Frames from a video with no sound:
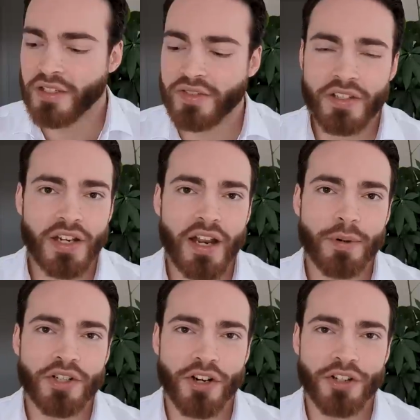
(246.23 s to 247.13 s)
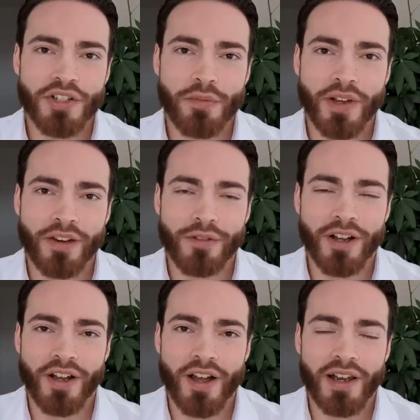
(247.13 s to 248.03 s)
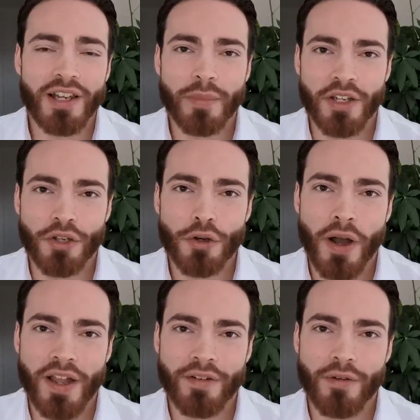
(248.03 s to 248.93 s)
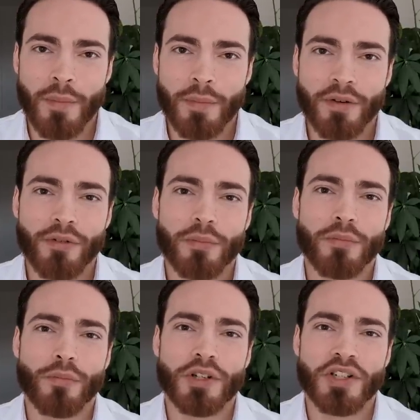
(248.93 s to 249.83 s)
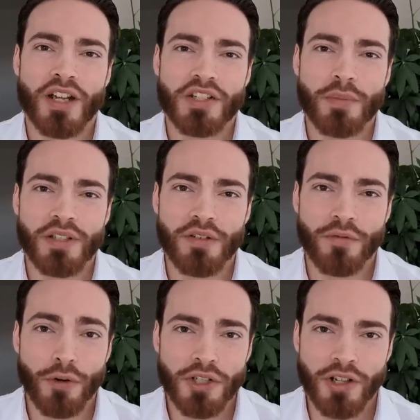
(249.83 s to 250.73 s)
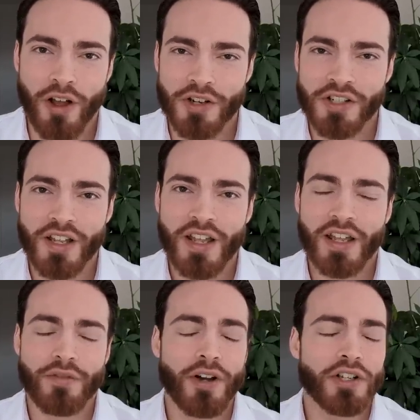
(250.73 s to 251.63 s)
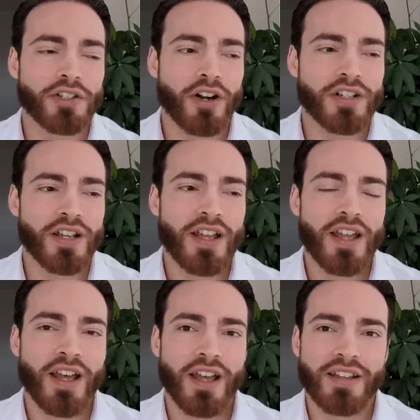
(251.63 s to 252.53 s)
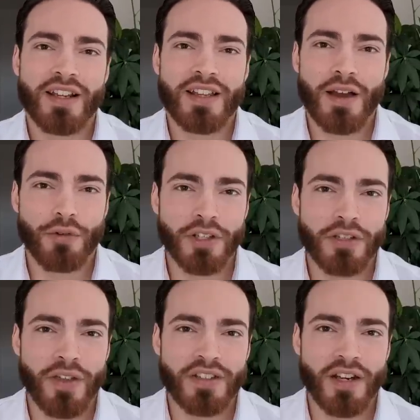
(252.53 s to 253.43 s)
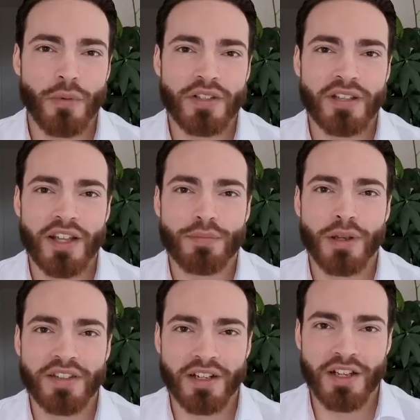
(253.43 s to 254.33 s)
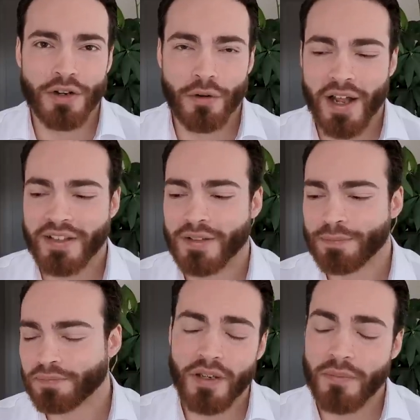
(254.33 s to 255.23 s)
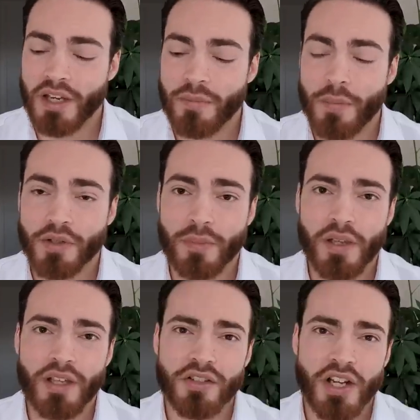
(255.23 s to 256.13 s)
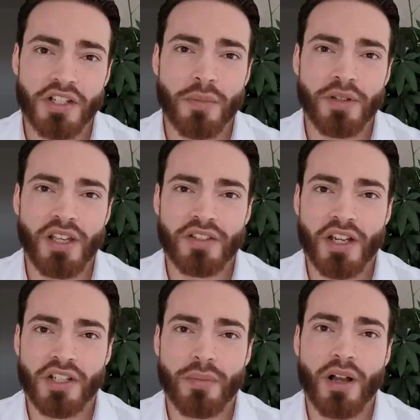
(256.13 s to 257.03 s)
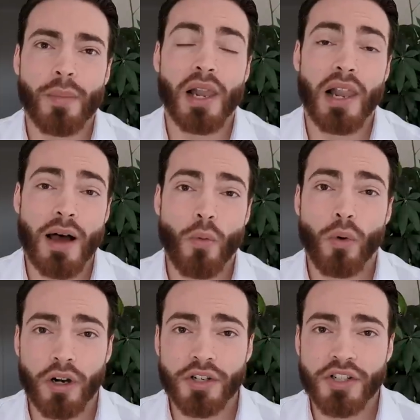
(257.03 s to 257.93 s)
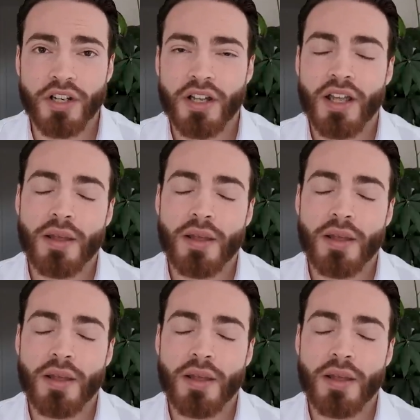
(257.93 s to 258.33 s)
These disclaimers are something a little bit new. I remember from when ChatGPT first launched, at the very start, it didn't have all these things and it wasn't as politically correct. In many people's opinion, ChatGPT has actually become a lot worse